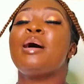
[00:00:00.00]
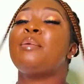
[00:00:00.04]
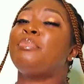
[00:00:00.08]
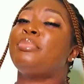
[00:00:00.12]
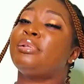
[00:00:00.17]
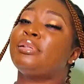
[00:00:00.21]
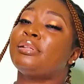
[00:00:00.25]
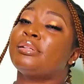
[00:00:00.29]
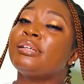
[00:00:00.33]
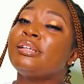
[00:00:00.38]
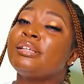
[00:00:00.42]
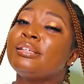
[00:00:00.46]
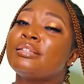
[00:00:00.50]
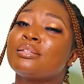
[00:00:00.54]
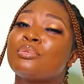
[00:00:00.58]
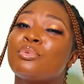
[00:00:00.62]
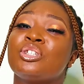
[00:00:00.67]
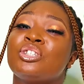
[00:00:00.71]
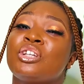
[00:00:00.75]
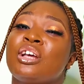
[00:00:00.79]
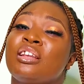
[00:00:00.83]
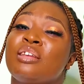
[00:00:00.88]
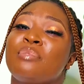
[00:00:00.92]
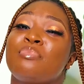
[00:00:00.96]
please, what
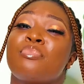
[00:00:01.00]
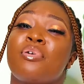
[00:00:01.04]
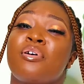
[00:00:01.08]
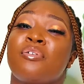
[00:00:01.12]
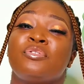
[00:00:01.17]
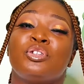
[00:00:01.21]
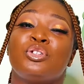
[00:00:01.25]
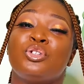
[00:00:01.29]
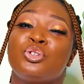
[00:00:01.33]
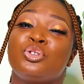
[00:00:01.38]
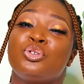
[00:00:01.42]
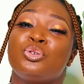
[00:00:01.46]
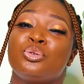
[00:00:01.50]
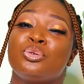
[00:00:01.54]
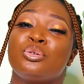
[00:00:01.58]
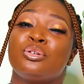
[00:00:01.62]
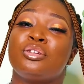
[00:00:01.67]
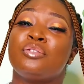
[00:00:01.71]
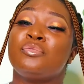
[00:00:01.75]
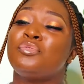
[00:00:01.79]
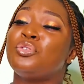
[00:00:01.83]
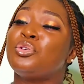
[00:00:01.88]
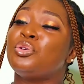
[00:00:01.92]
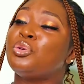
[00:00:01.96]
shall it profit you
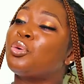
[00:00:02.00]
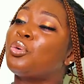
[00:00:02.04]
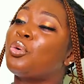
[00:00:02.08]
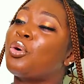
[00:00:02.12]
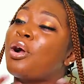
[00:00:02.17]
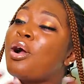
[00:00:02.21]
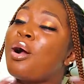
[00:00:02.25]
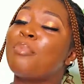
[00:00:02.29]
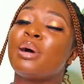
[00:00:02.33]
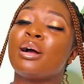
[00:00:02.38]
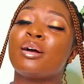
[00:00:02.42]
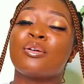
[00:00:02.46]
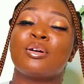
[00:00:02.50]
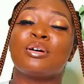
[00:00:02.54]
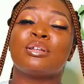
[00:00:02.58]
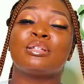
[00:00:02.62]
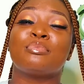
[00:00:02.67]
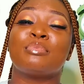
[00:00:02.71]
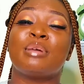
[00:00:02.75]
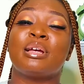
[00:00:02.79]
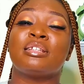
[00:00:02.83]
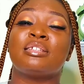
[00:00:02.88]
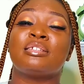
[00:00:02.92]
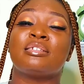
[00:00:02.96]
if you come across
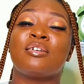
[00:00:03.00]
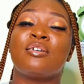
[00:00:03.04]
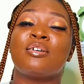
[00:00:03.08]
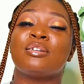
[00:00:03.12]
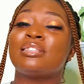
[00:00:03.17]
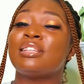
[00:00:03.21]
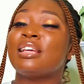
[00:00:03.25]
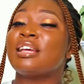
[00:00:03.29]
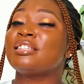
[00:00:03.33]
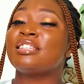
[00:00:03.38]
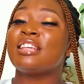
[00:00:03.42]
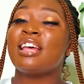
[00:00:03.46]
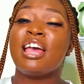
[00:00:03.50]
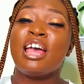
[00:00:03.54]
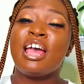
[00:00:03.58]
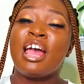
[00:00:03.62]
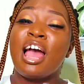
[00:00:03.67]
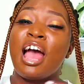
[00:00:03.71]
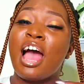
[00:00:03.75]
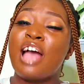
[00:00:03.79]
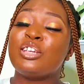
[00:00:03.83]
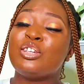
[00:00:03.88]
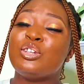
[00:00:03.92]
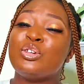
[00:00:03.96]
my content
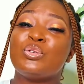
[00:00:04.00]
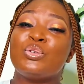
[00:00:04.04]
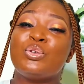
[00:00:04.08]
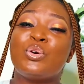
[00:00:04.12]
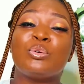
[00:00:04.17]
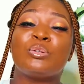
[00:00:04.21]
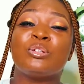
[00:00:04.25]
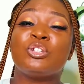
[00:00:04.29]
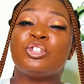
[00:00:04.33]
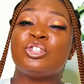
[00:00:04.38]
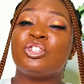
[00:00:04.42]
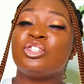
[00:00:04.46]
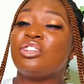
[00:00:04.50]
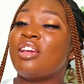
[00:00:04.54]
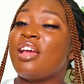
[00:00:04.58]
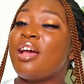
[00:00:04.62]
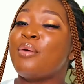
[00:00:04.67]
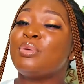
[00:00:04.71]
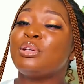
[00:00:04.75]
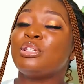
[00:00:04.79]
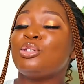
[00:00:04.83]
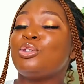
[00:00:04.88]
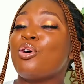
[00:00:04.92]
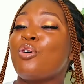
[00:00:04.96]
and you don't share
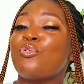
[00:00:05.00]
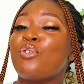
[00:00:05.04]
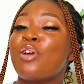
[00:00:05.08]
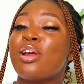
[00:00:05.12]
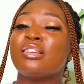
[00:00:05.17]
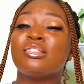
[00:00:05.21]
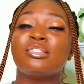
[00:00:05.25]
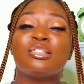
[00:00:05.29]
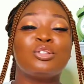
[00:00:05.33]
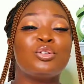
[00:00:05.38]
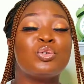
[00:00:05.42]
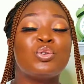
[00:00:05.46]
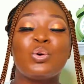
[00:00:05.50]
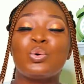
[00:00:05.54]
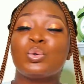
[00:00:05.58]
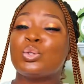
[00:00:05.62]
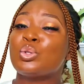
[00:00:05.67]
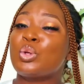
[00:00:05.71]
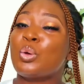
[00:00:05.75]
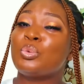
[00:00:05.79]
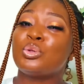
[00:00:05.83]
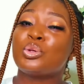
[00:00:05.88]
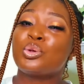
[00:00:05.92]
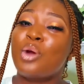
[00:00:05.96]
with your friends, you don't
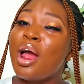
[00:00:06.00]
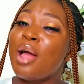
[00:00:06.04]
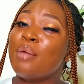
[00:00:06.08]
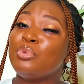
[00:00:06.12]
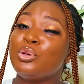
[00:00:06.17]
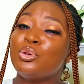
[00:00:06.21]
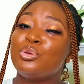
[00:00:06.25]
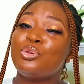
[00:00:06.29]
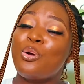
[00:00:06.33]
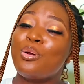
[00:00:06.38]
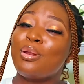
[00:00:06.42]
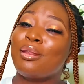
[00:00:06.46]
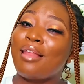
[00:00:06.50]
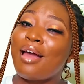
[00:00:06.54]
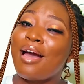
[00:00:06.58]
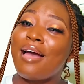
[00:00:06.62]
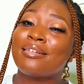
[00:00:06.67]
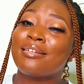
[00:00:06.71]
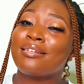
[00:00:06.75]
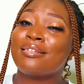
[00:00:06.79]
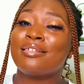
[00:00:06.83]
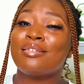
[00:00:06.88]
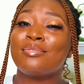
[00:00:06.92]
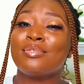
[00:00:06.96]
subscribe, you don't like,
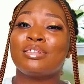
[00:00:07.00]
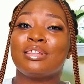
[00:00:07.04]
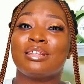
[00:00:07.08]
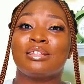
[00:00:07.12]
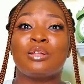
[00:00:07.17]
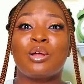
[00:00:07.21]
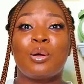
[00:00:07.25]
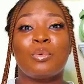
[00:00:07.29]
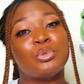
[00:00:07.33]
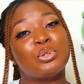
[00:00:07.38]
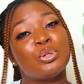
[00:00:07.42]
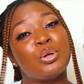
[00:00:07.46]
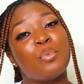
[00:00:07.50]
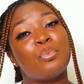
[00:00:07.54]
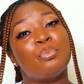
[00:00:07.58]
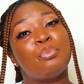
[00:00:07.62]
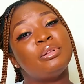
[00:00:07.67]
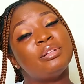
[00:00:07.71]
give it a thumbs up.